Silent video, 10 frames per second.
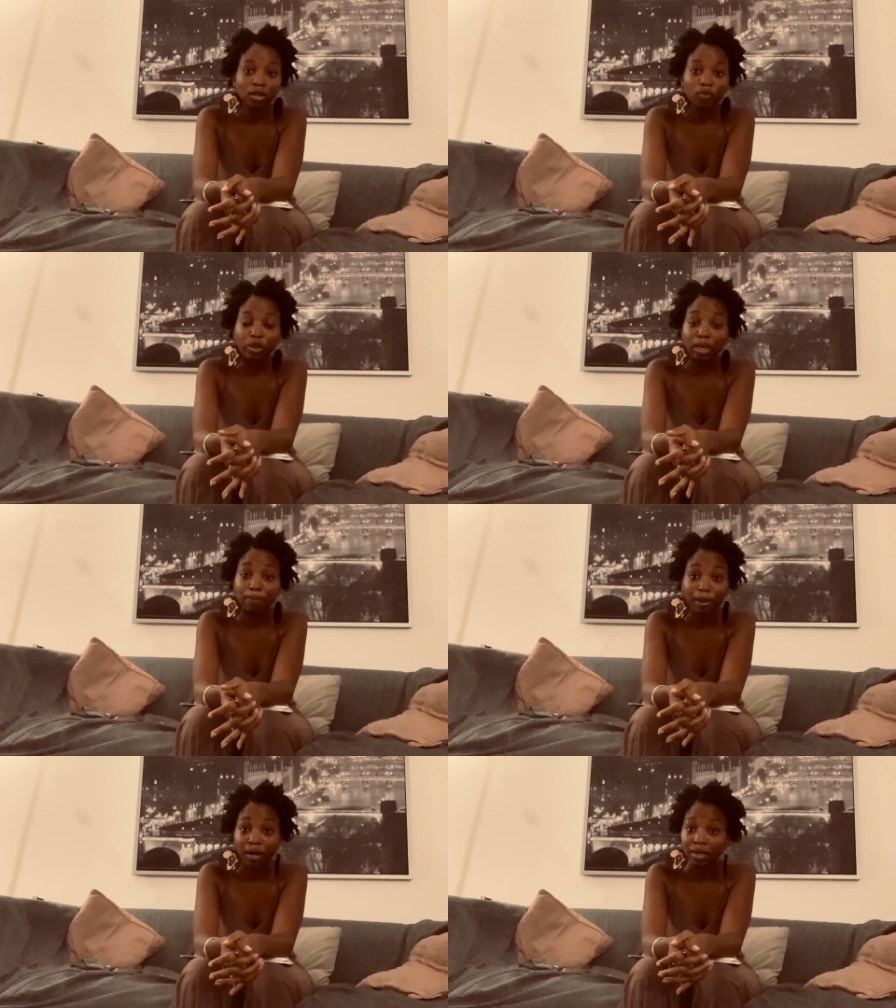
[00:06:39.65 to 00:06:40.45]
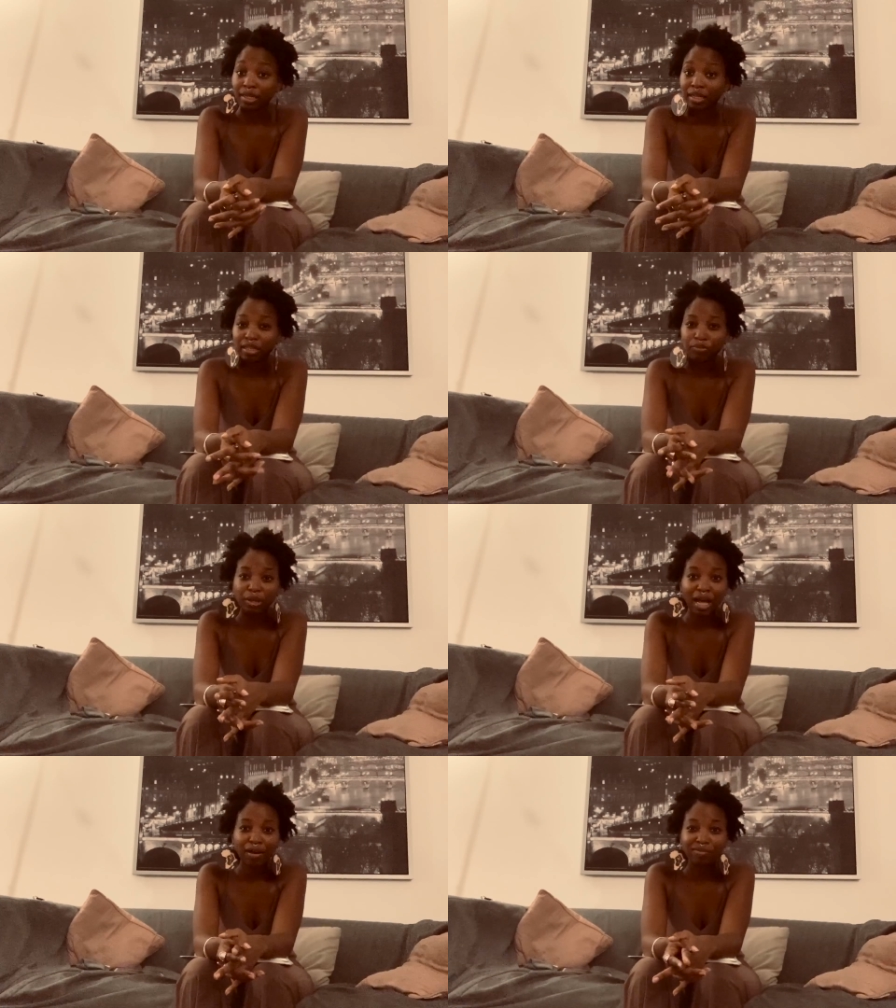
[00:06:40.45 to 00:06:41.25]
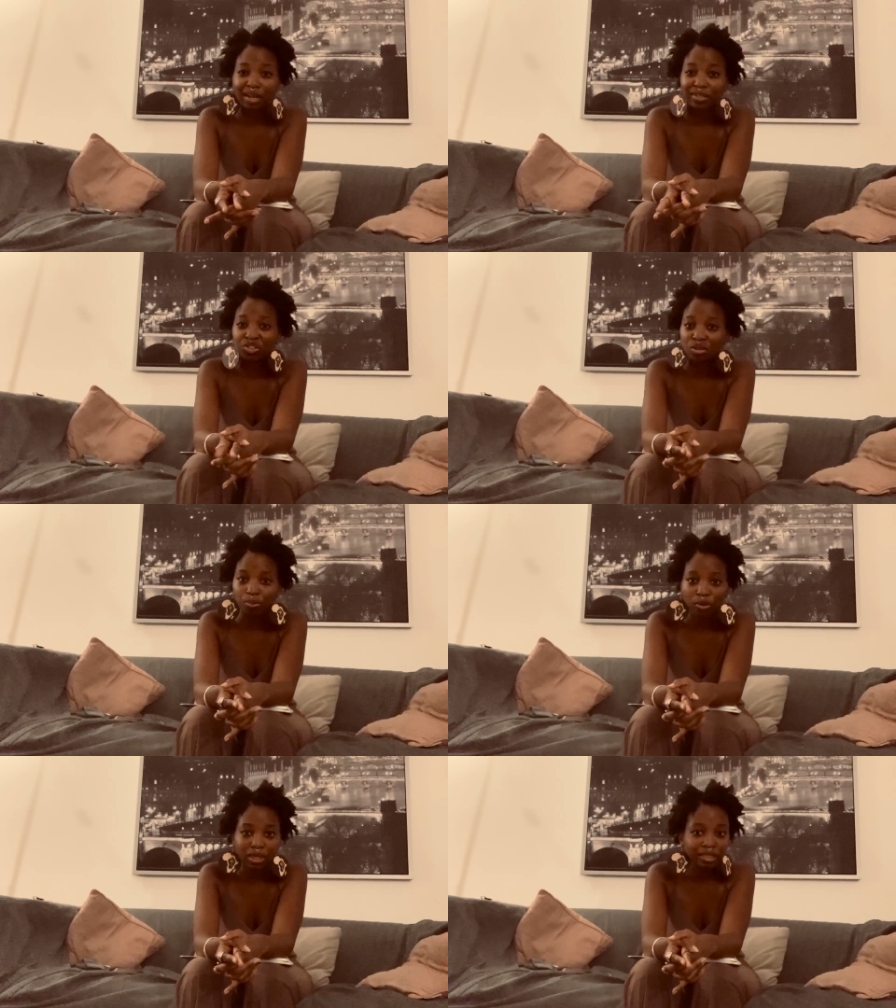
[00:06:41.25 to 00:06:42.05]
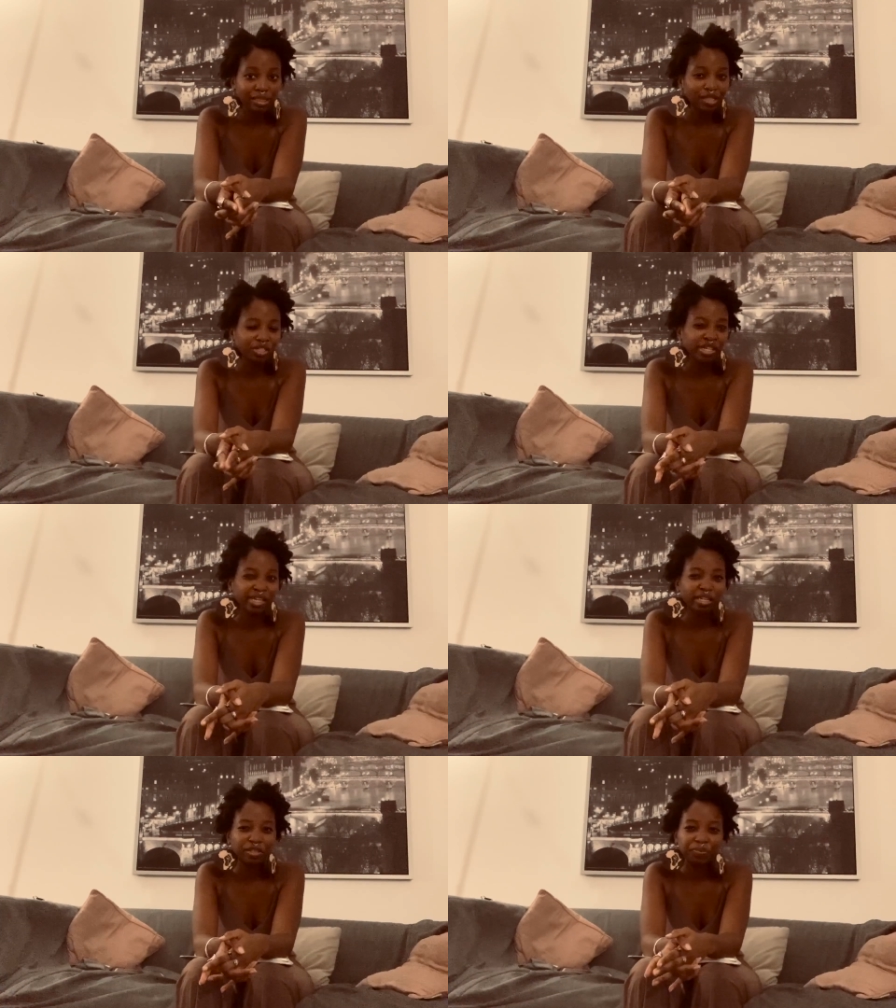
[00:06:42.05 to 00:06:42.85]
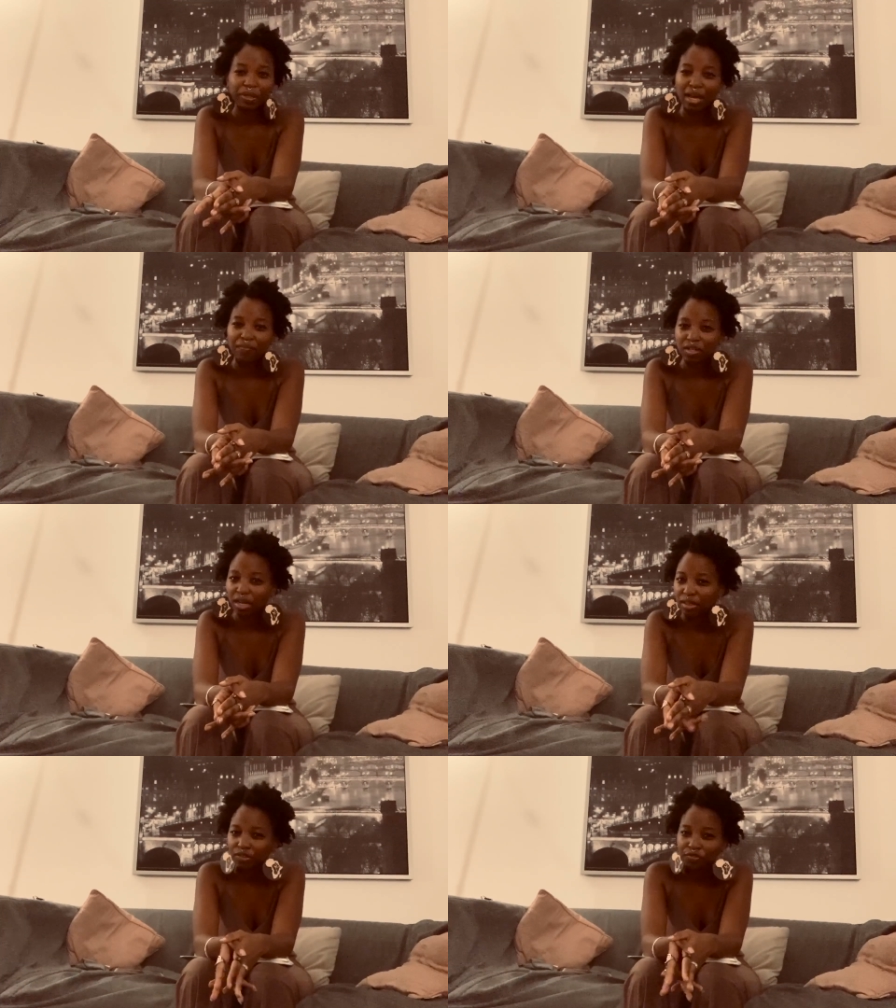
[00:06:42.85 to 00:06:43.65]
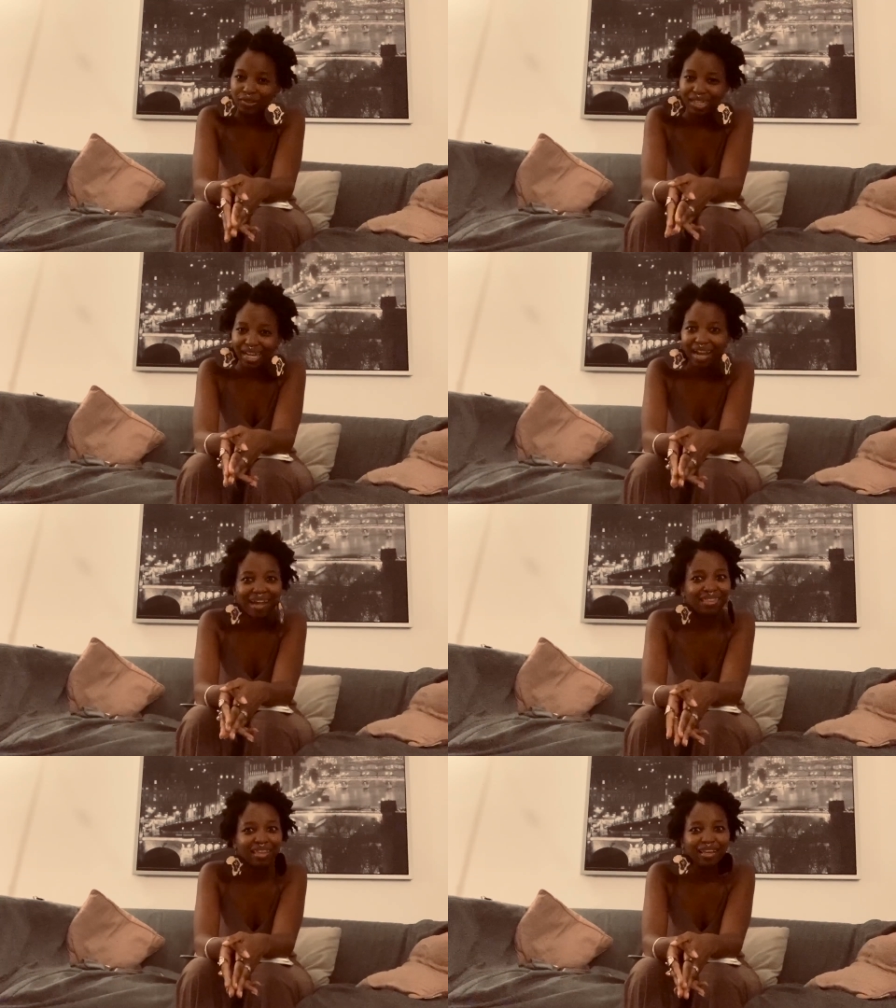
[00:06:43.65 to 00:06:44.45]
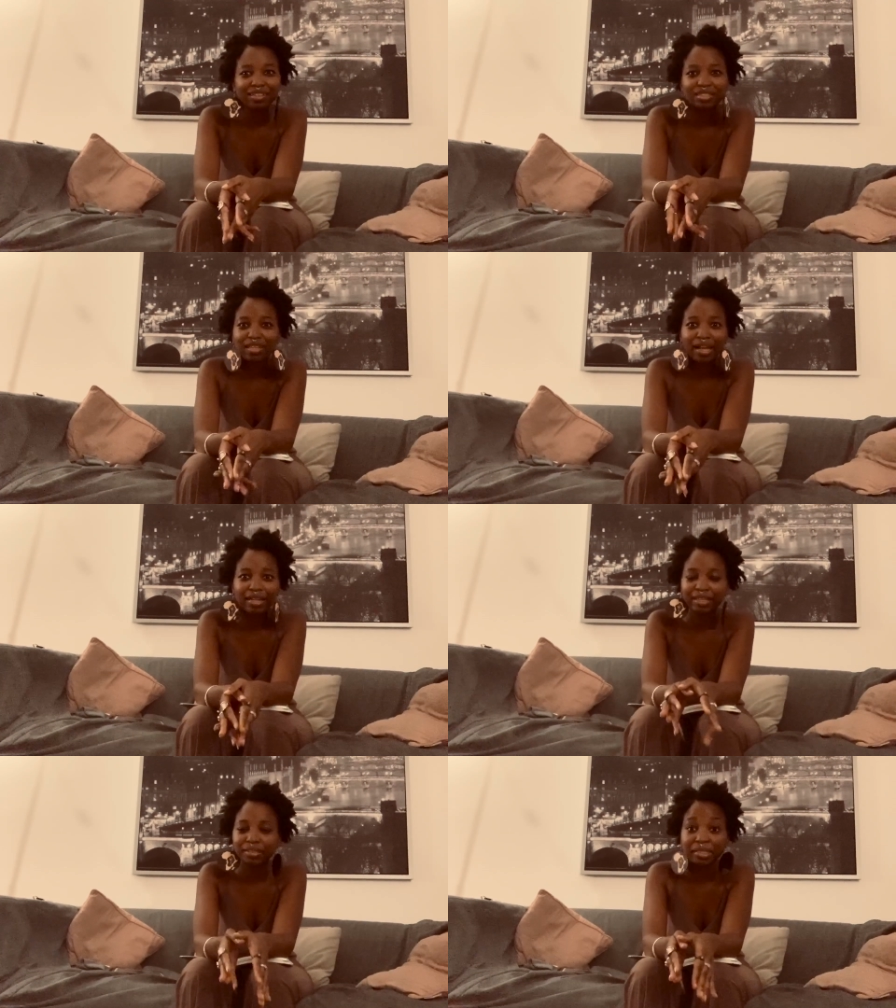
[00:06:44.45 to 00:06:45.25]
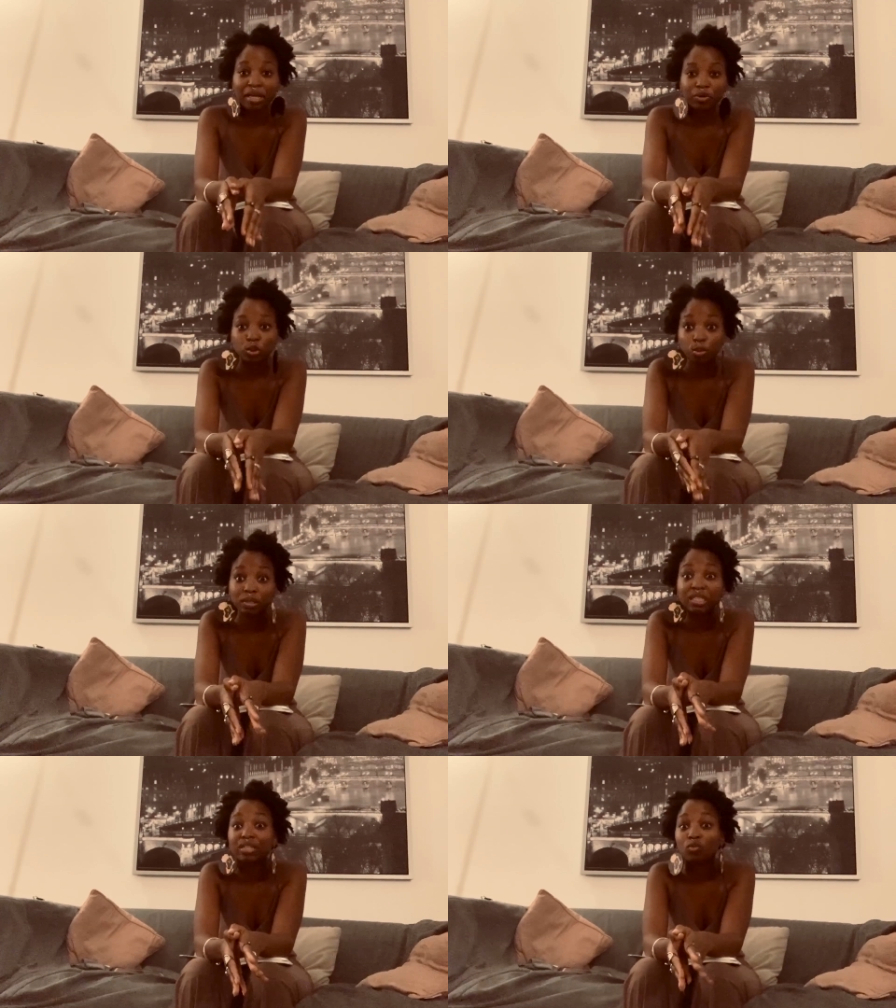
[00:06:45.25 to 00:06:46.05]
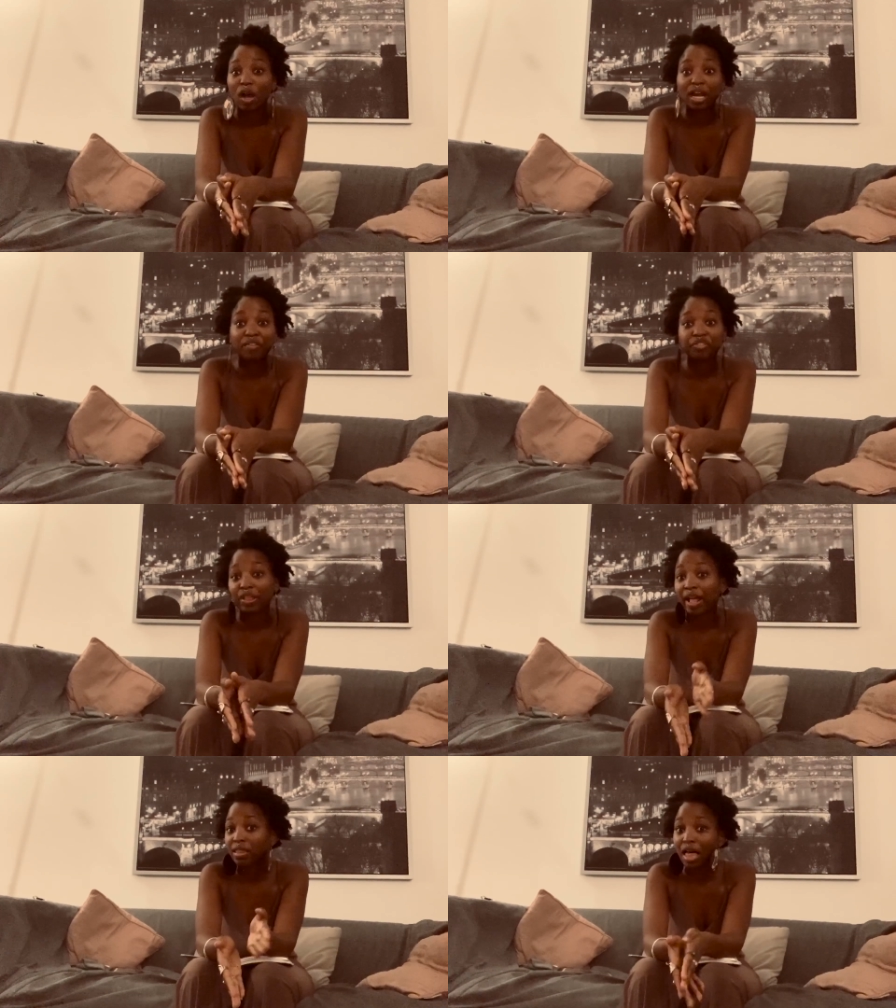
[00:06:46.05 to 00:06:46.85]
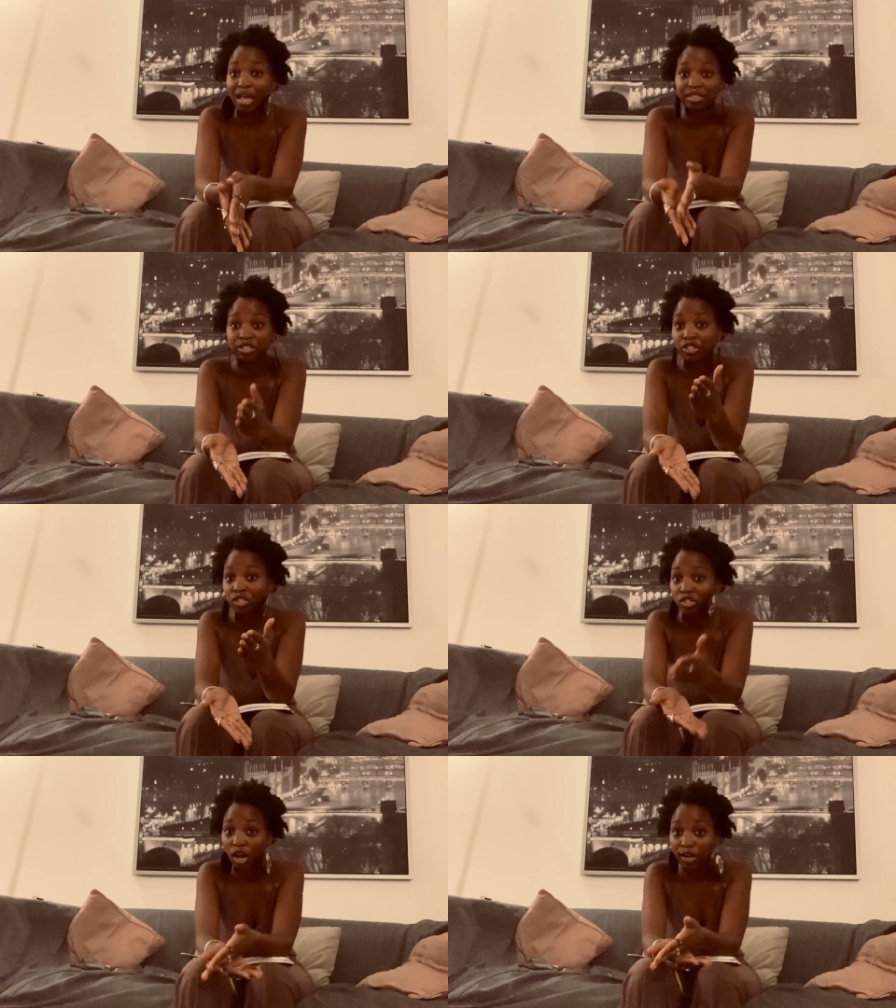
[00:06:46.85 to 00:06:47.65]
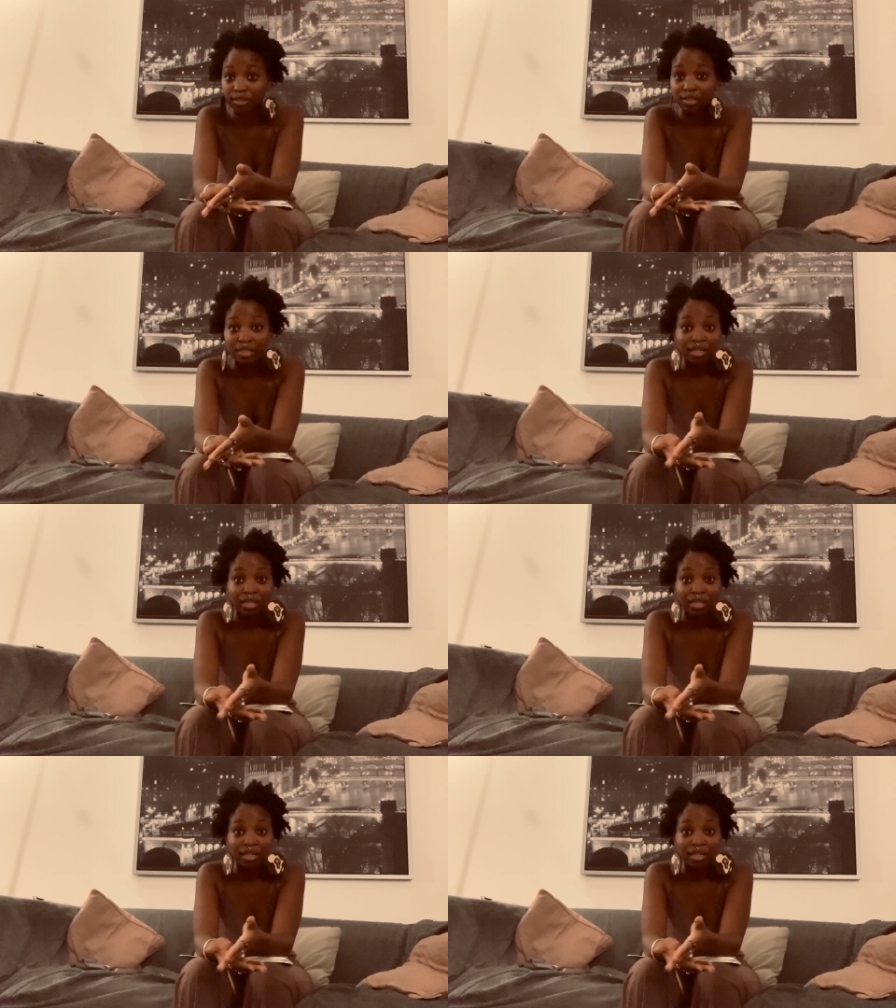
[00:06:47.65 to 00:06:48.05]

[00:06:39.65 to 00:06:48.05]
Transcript: We embark and then we have like ship orientation and then we have another free day, I think, to like get settled. But then right after that, classes start.